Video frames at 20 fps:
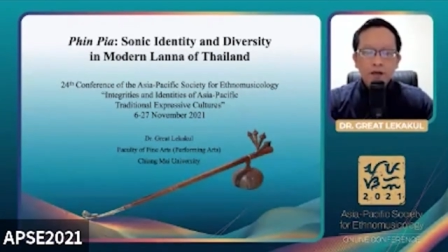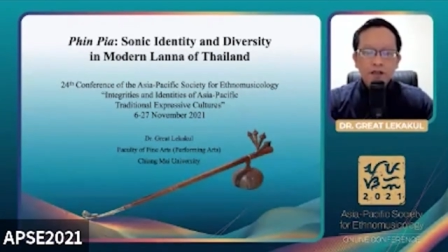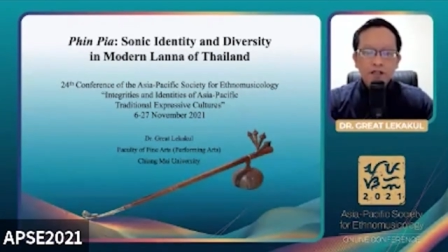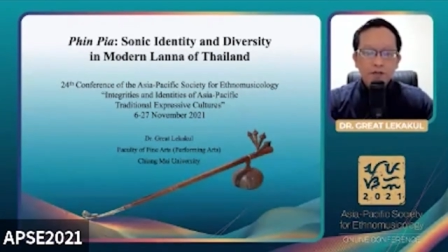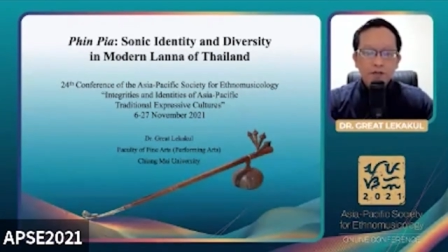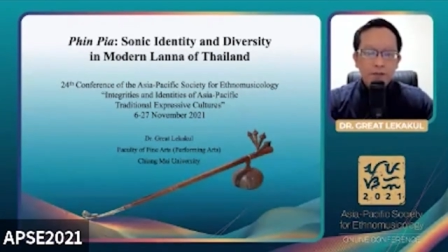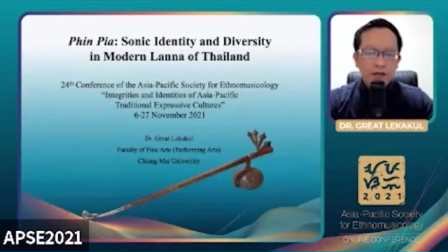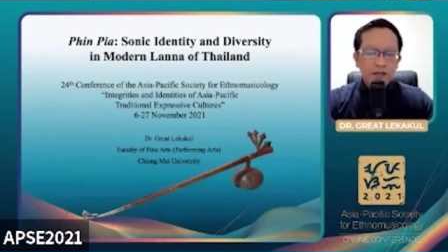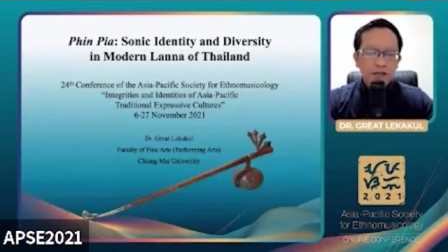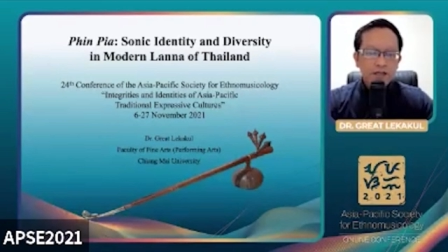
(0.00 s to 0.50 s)

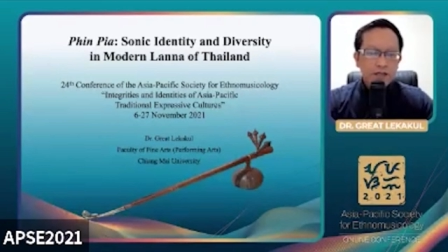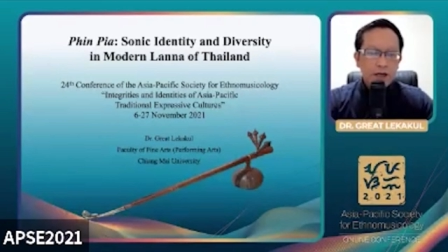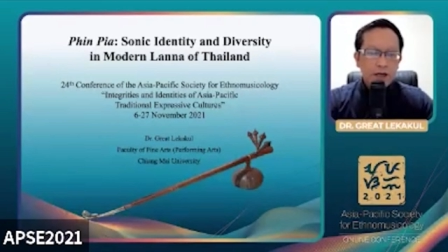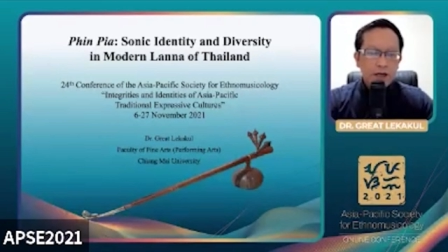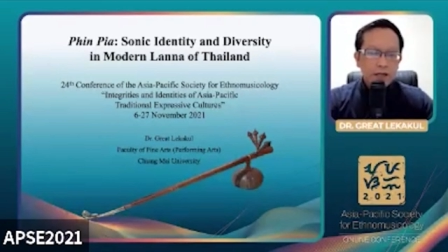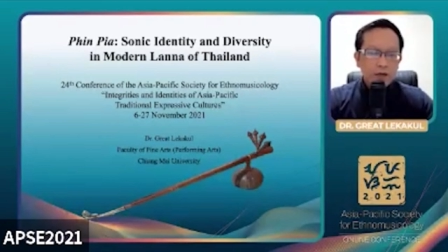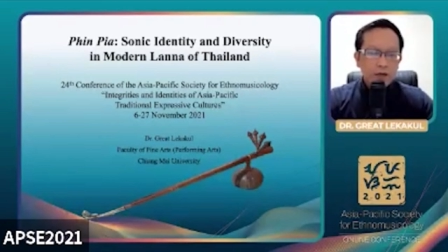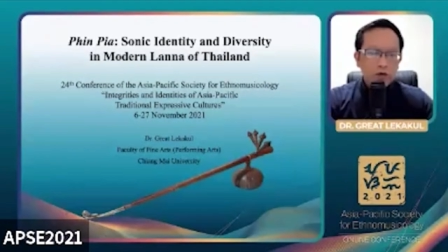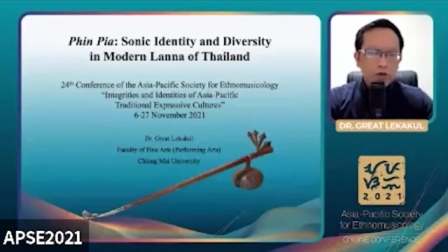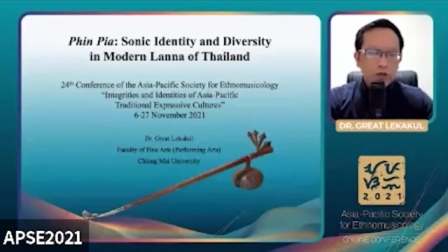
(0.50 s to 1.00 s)
This makes
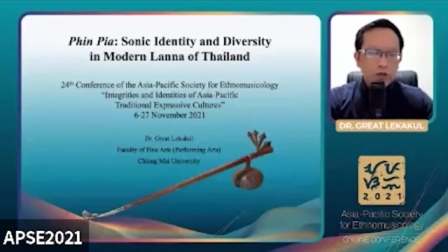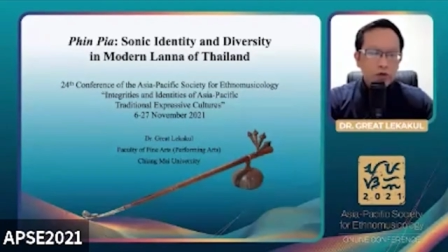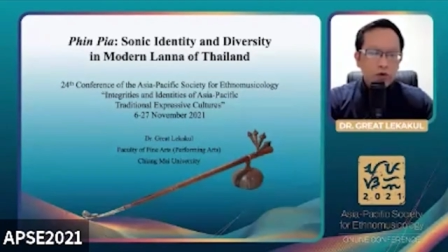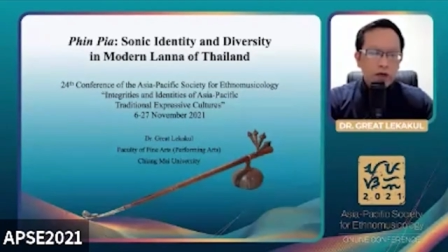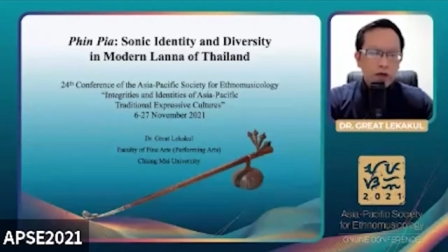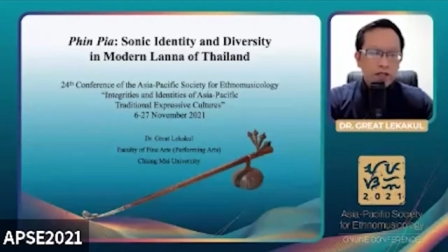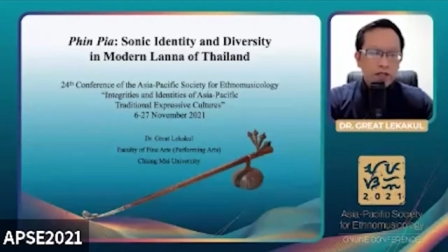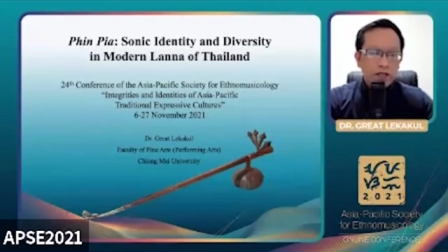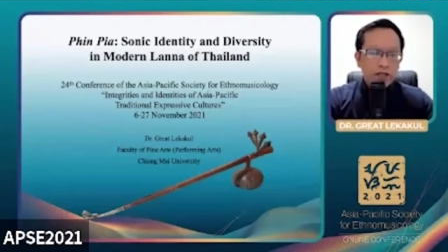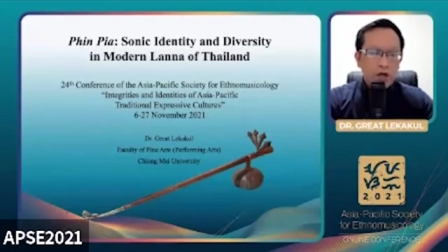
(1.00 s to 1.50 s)
a new
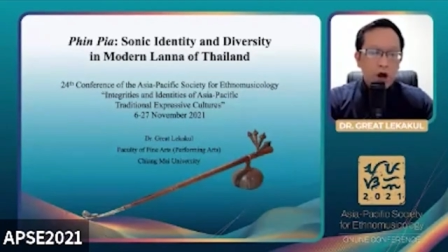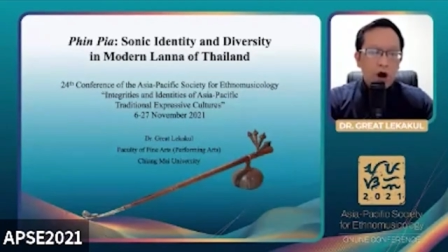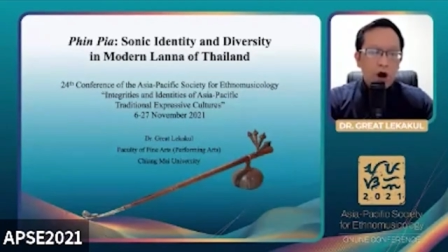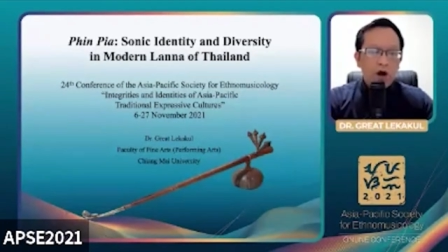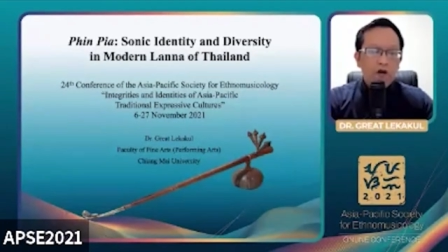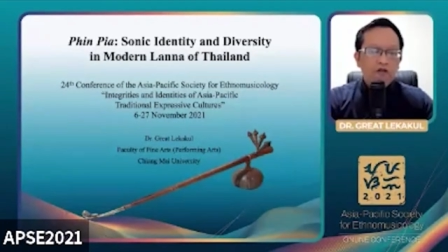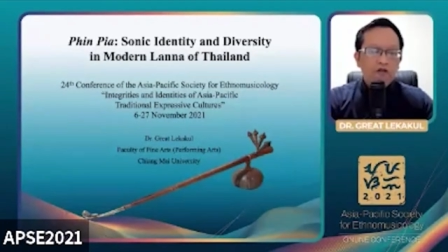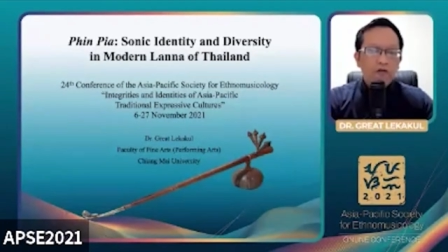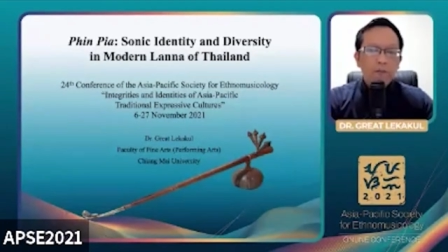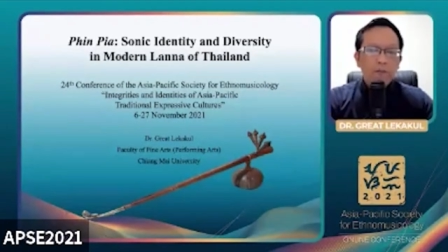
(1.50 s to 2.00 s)
generation
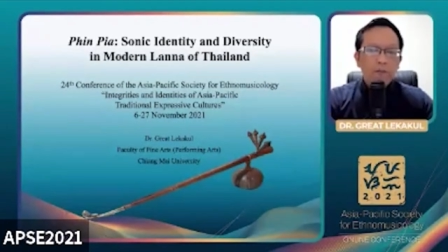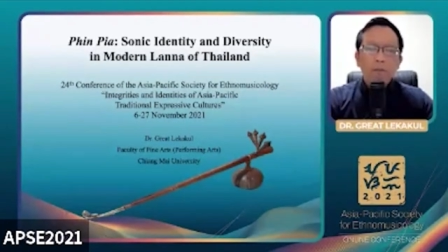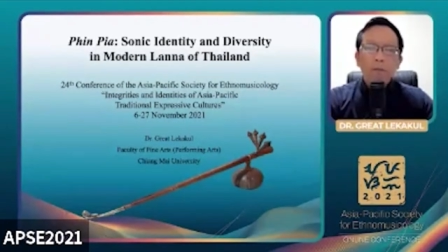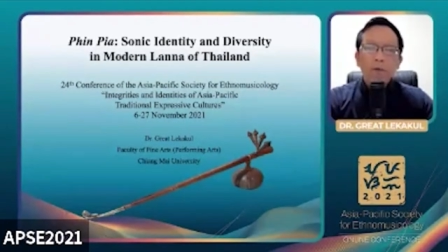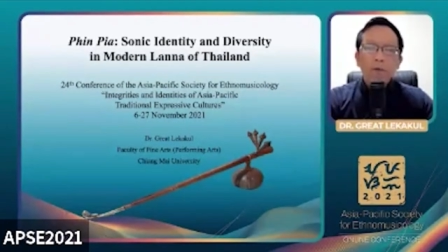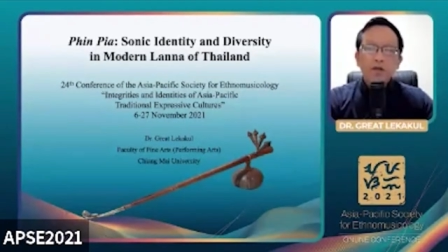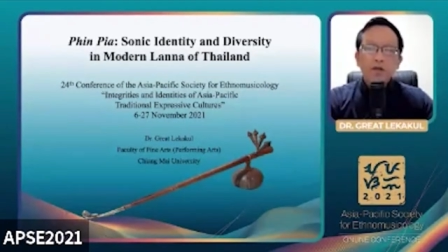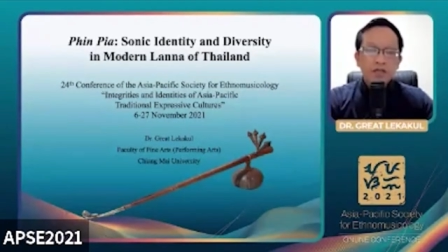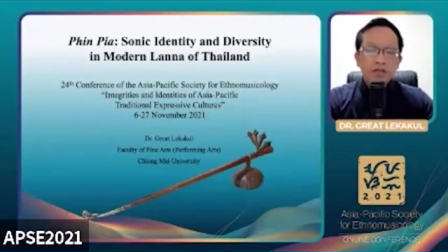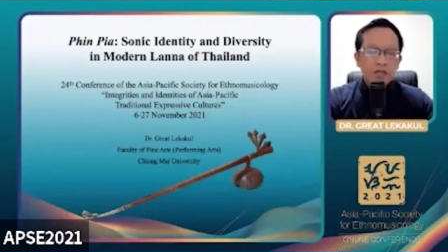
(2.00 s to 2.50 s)
of
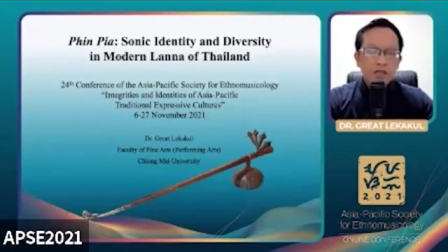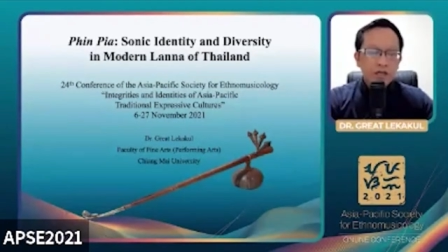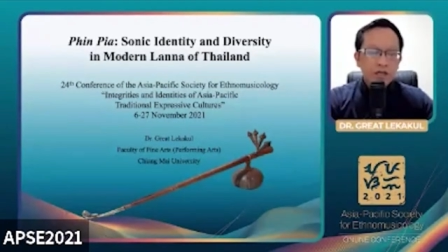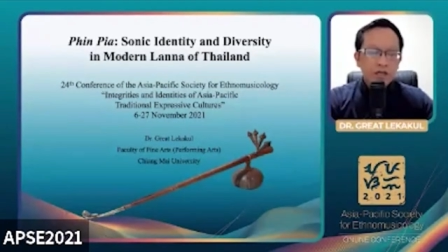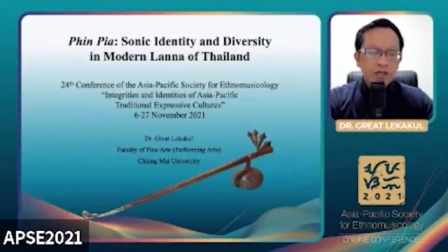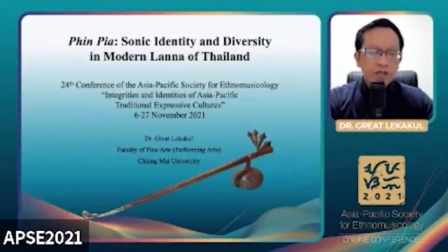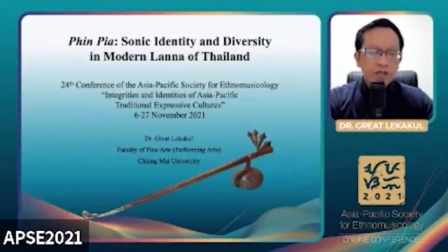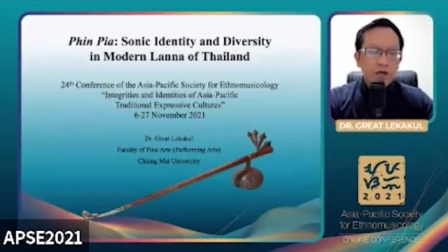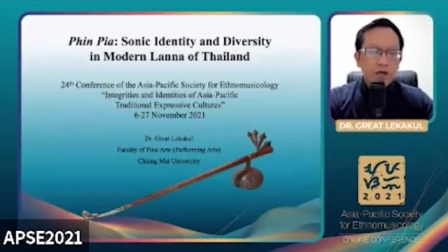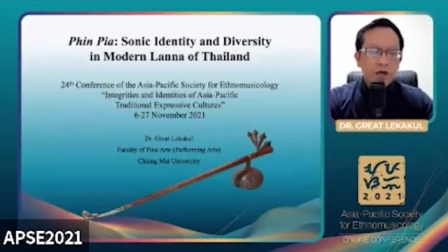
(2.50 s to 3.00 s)

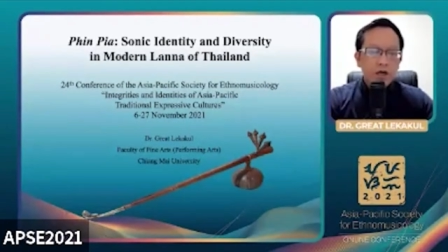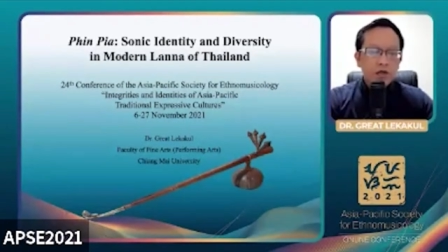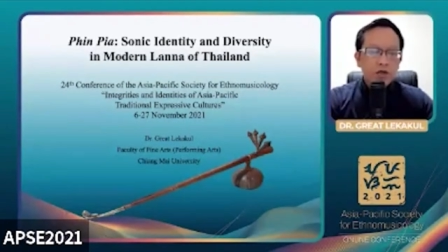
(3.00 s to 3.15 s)
musicians